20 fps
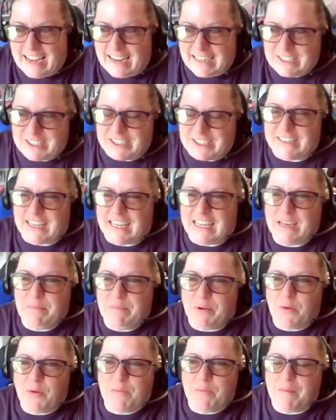actually, he
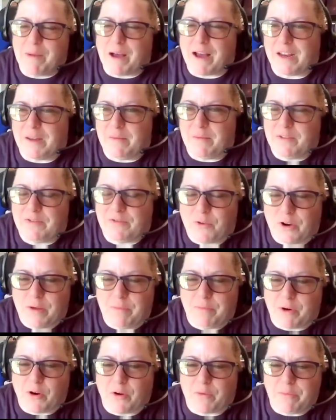broke my body before
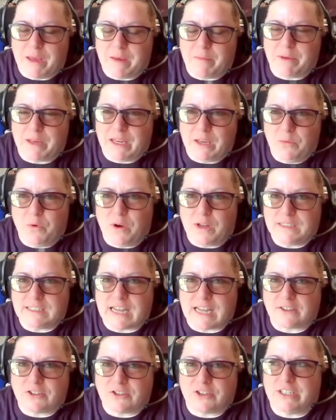he broke me, but he was
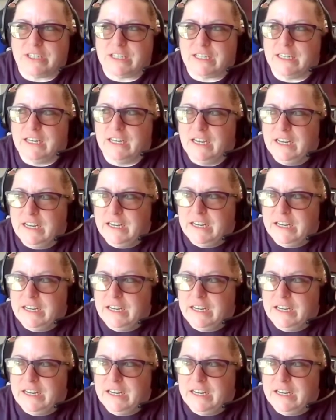actually